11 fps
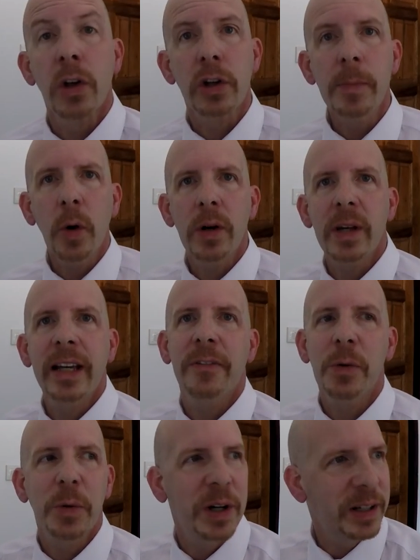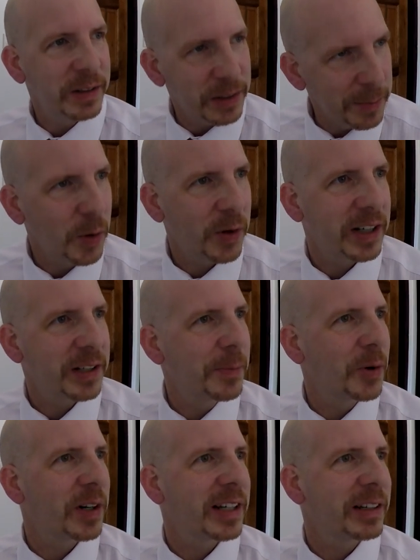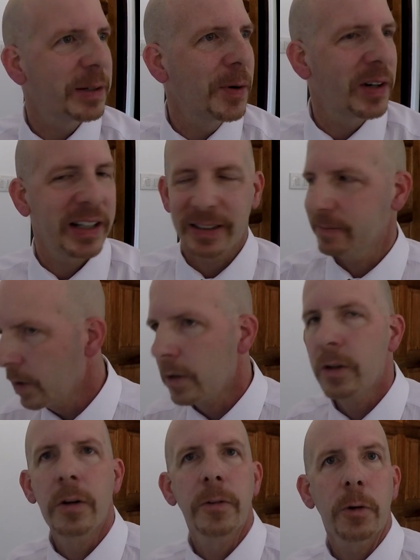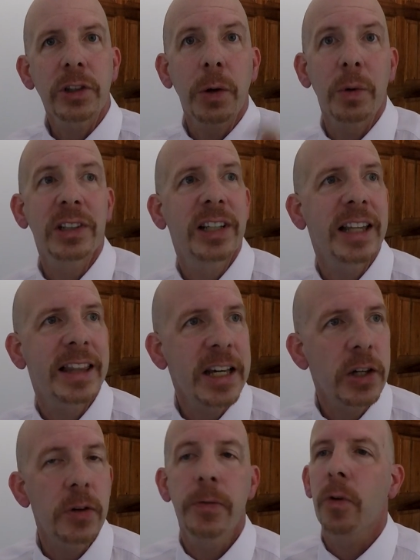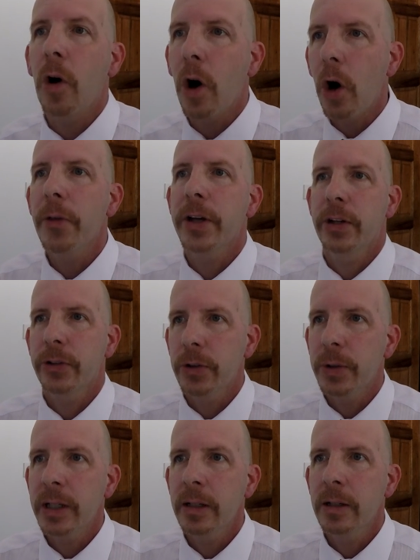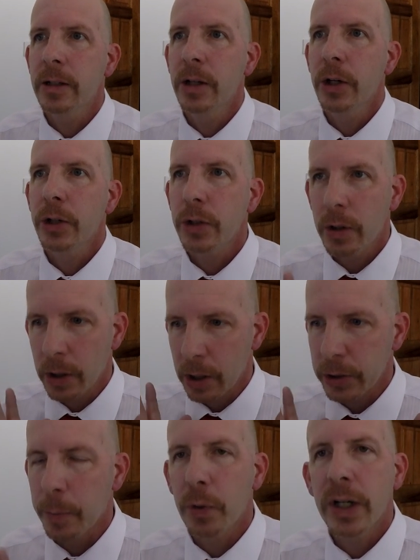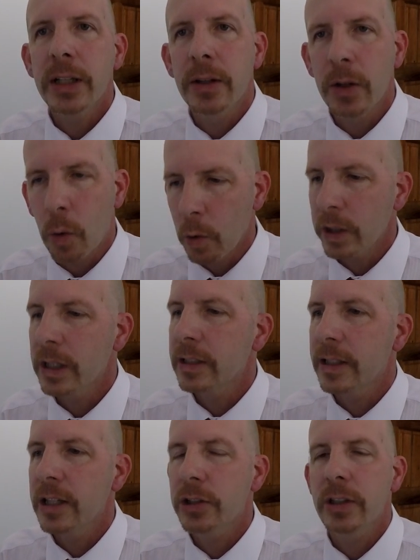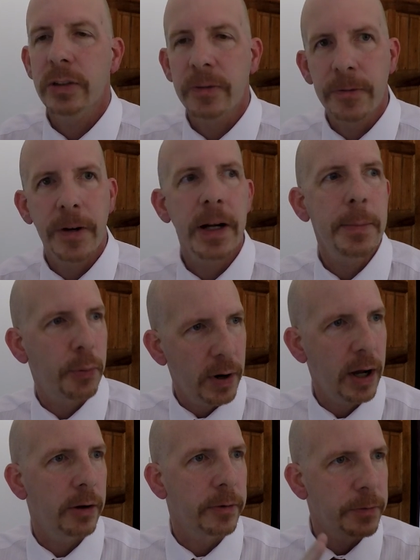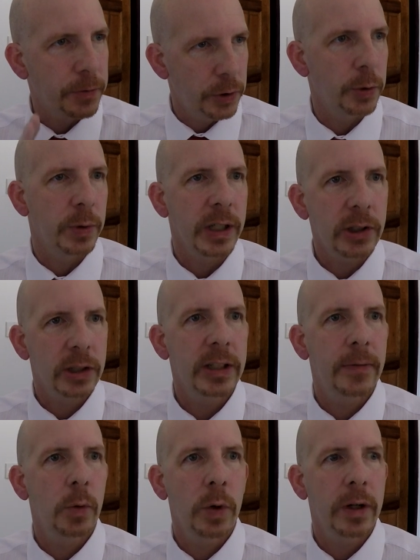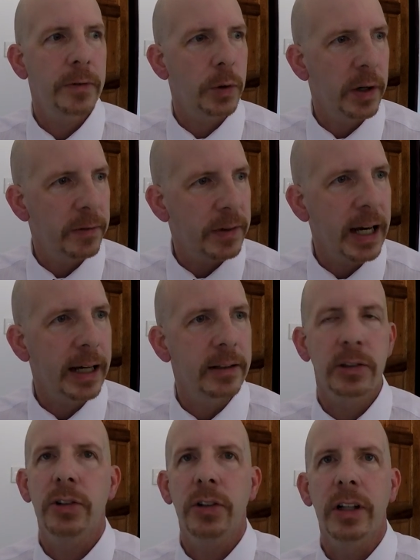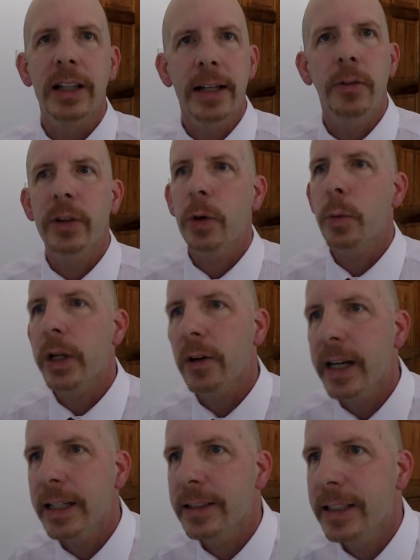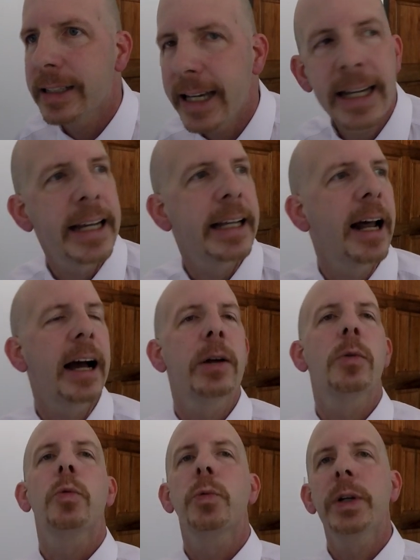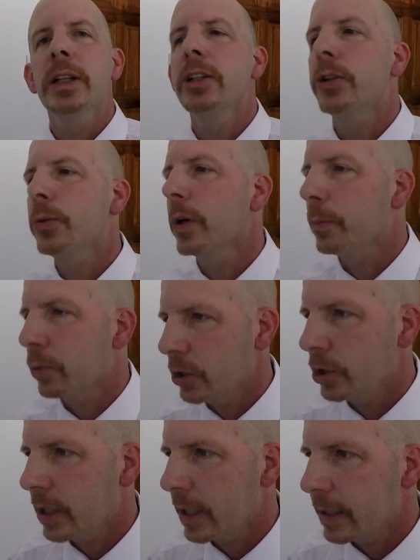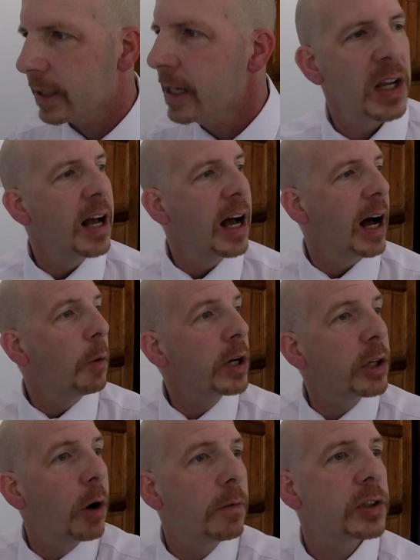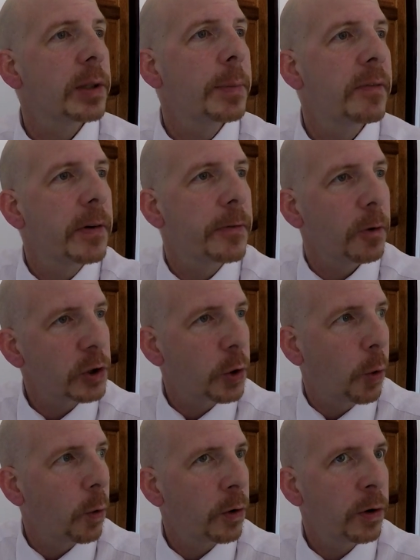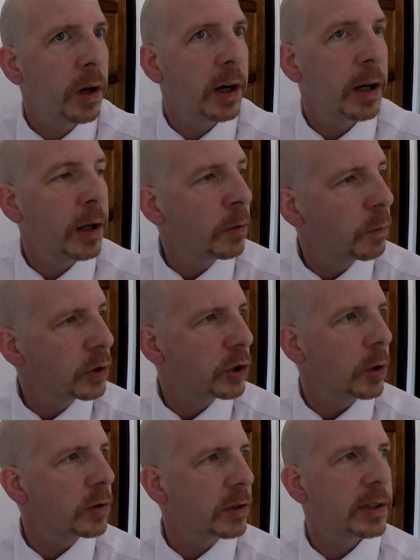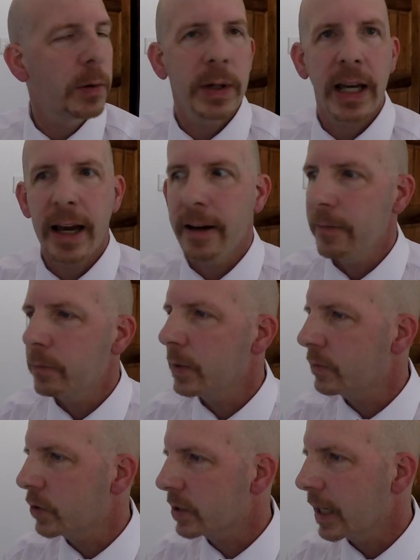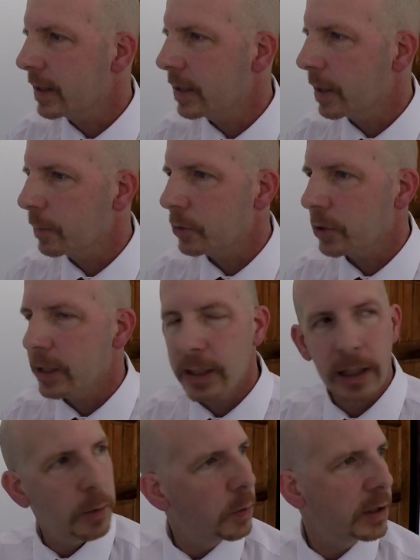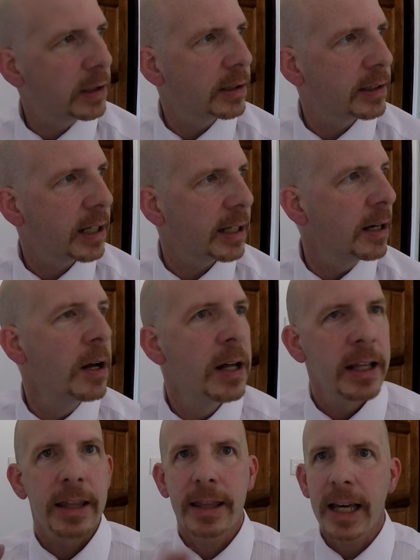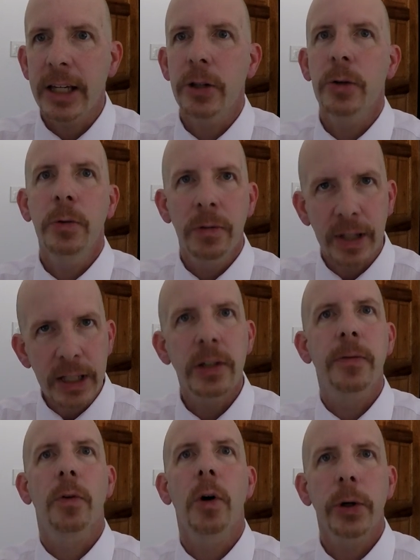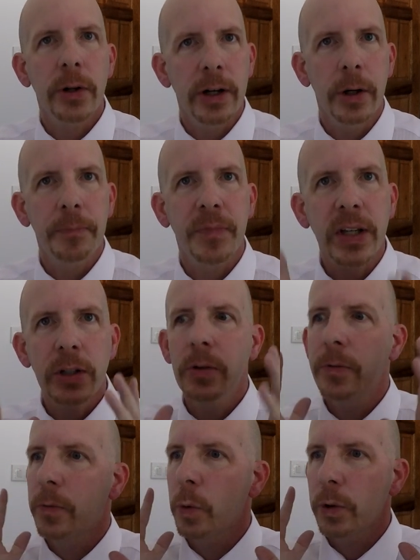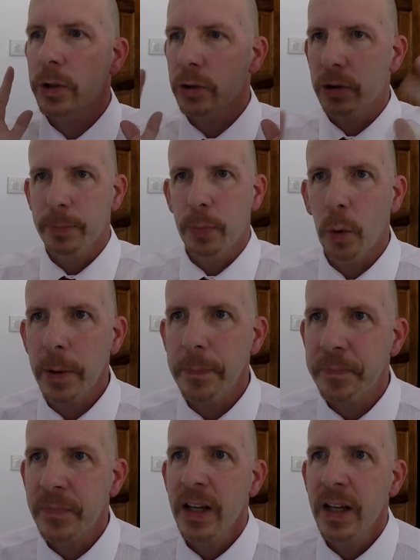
Good morning, everyone. Good morning, good morning, good morning. First, I want to say thank you for all that you're doing. The organization is very proud of you. Each and every one of you have gotten us to the level that we are at today, and I really do appreciate it. I want to go over some of the first quarter results that we have. We've just gotten the numbers in, and I wanted to say thank you. Thank you for all your help. Thank you for your support.